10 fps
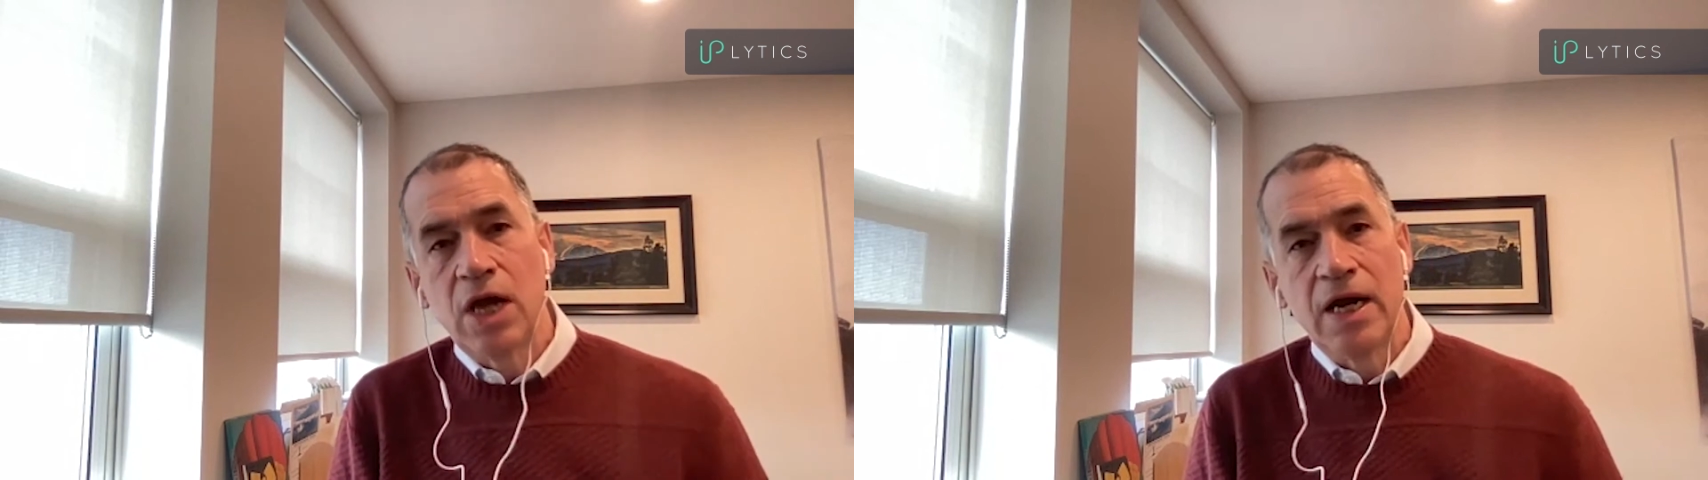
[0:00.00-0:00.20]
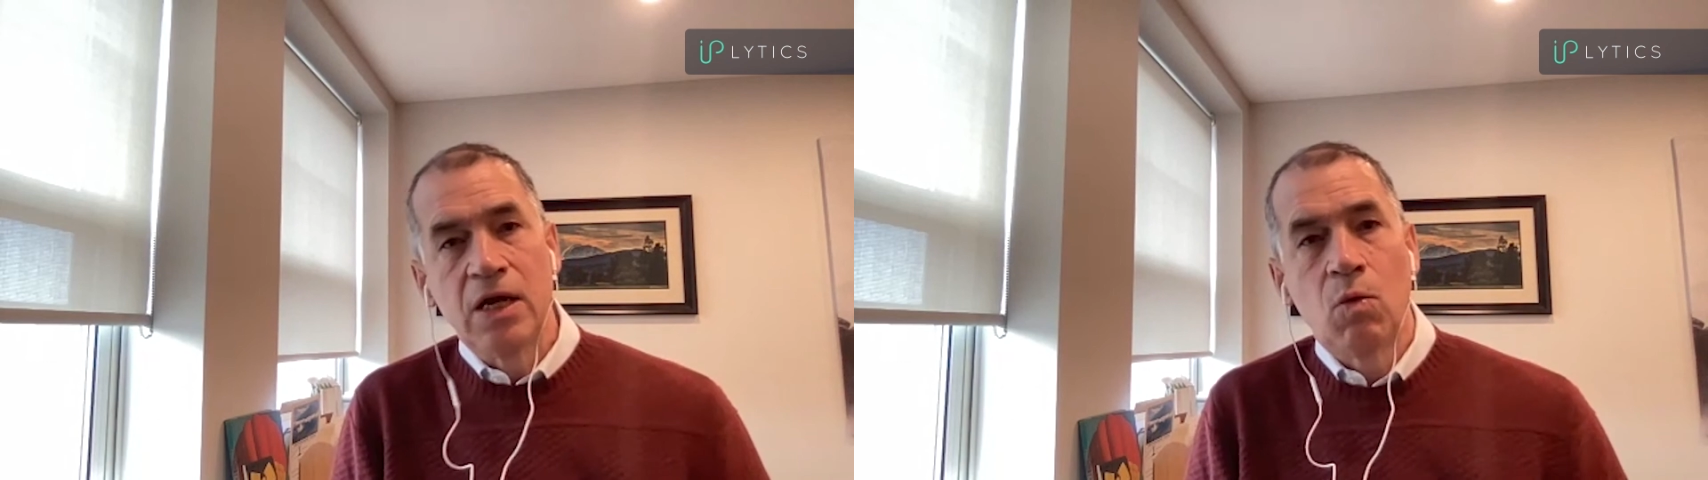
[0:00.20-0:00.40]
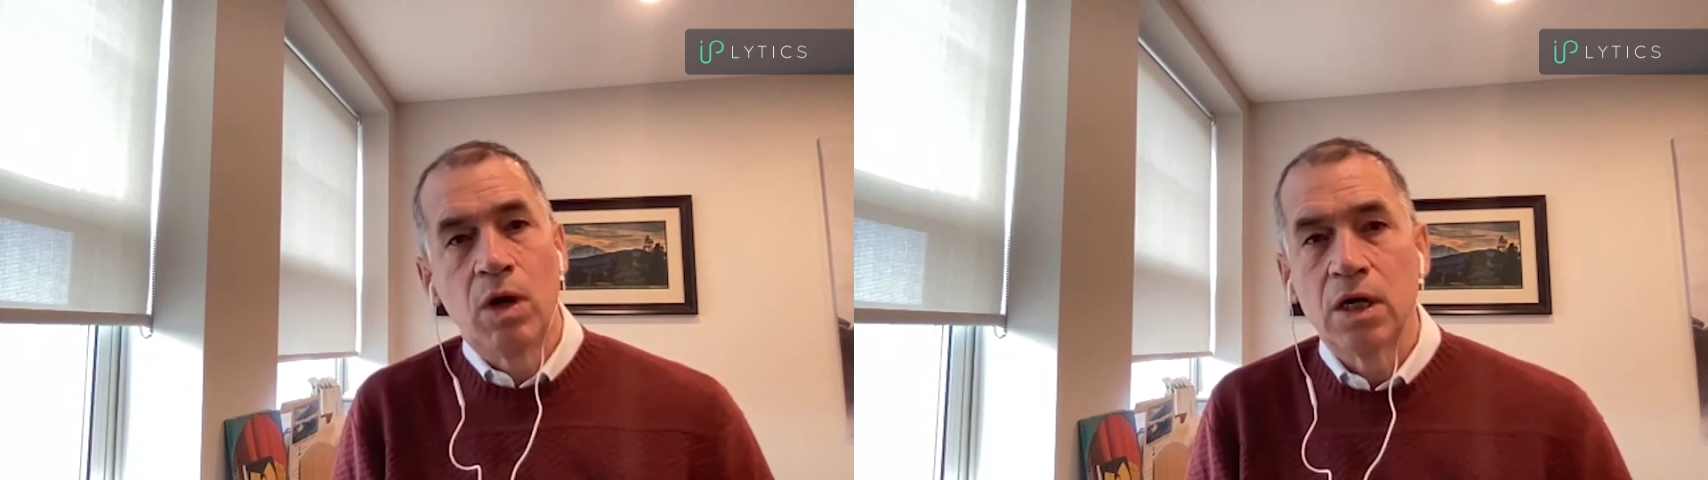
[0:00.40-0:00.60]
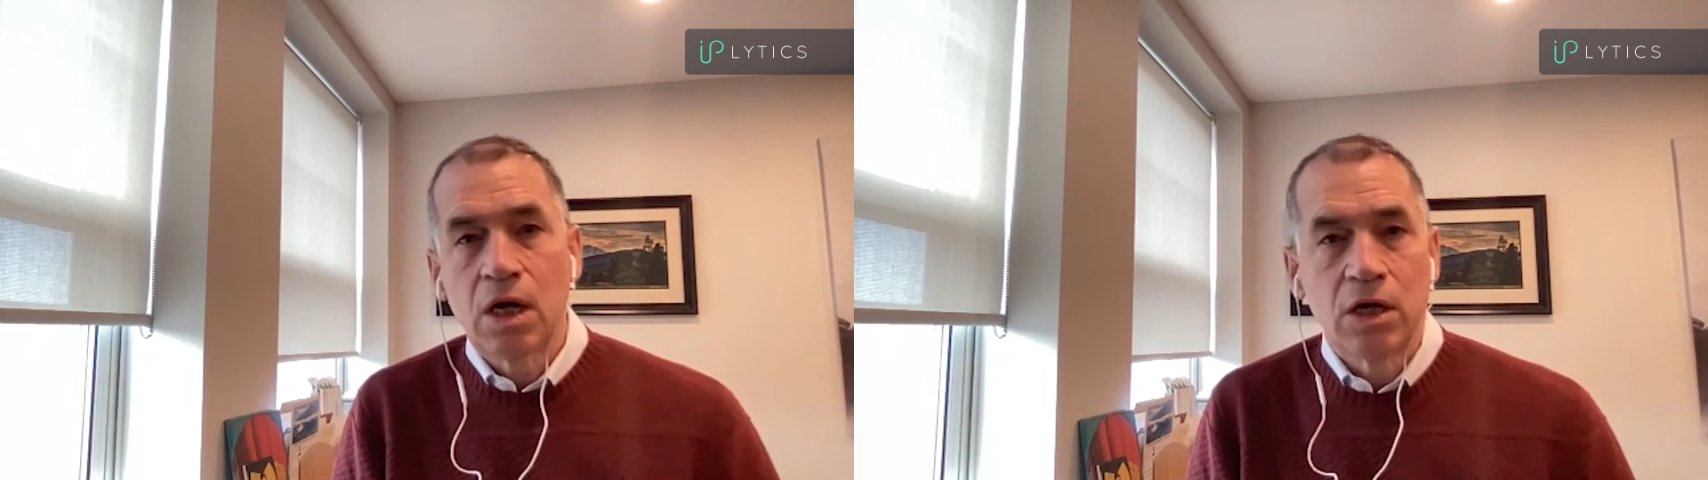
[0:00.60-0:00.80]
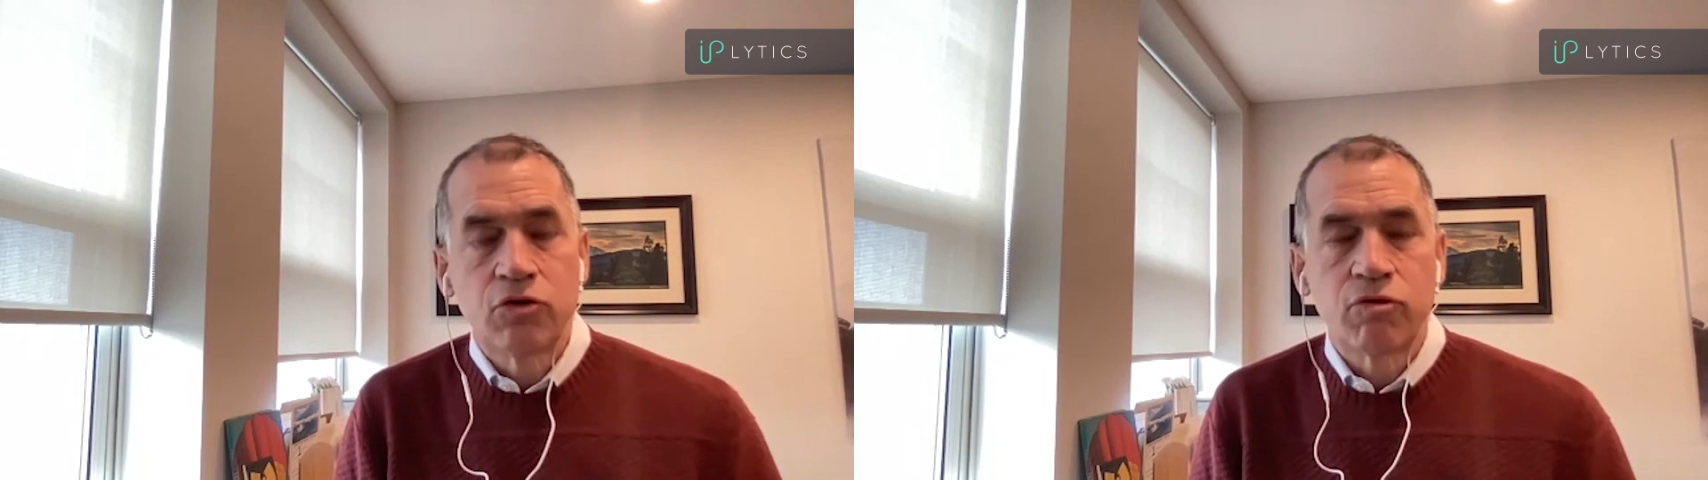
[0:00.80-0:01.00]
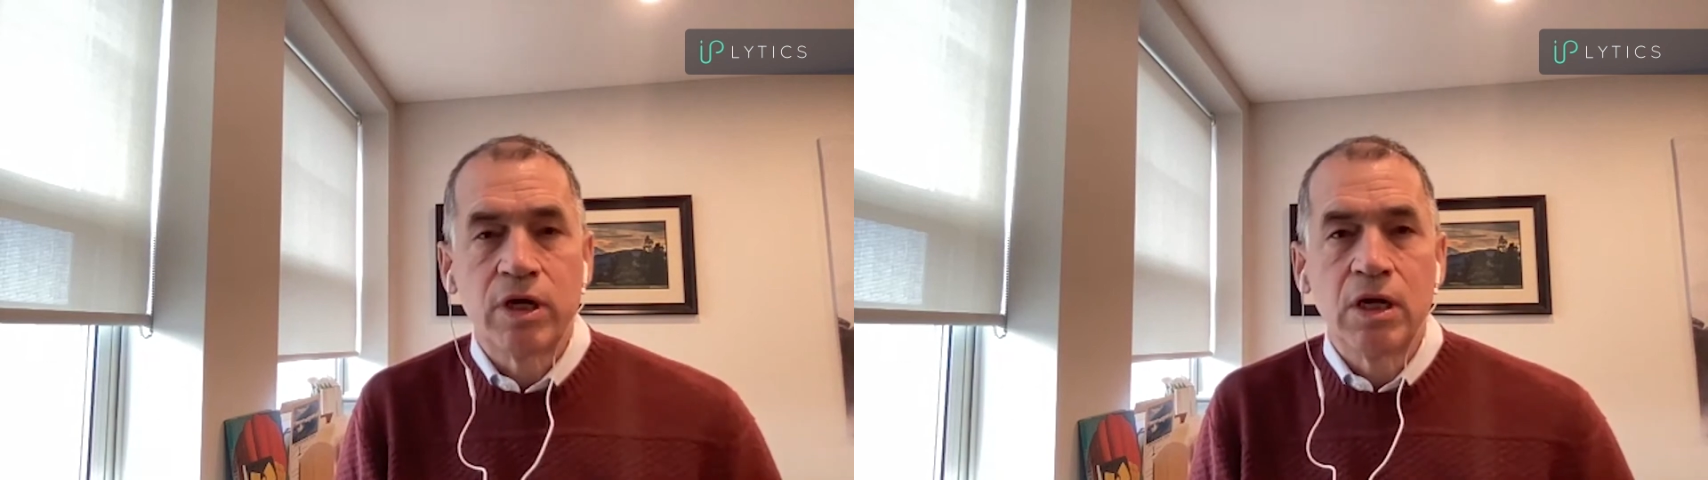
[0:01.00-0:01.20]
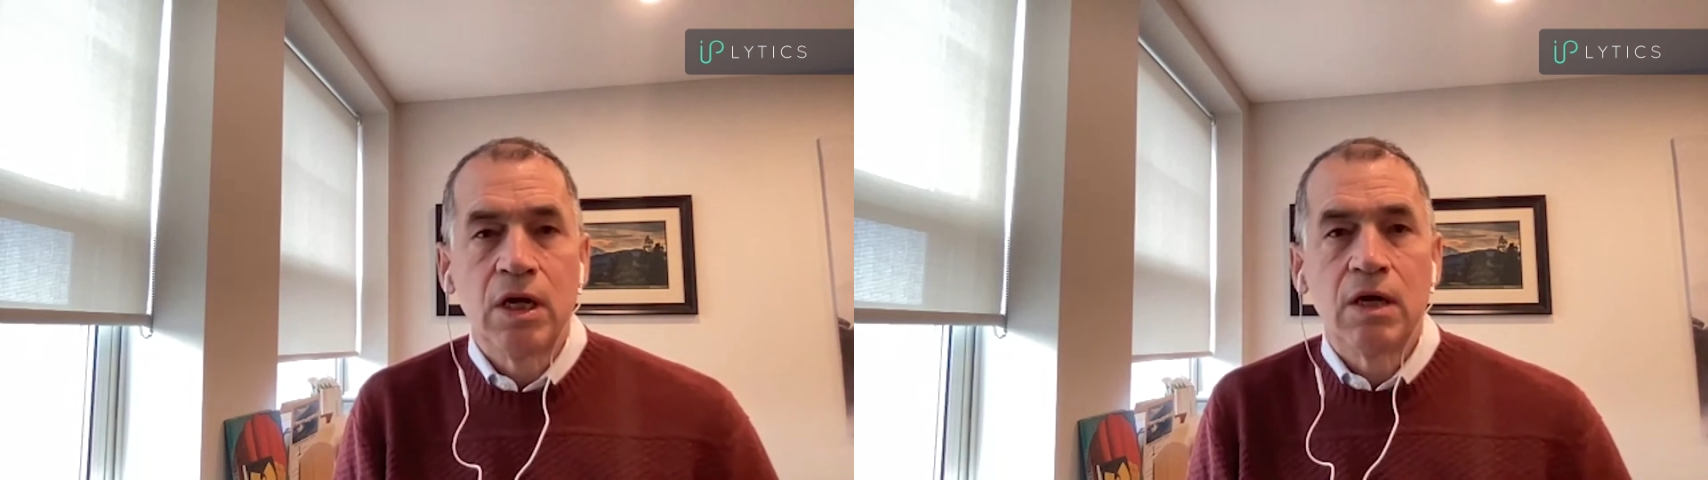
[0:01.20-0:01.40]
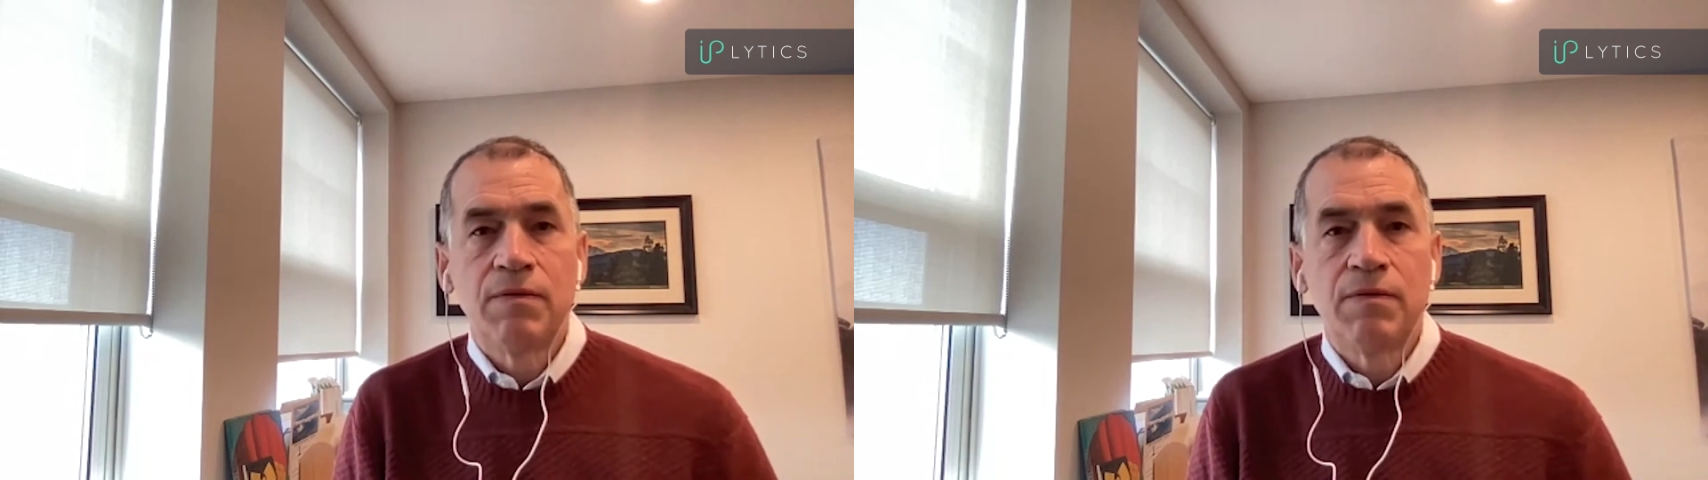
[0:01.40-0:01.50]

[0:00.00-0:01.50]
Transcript: any one country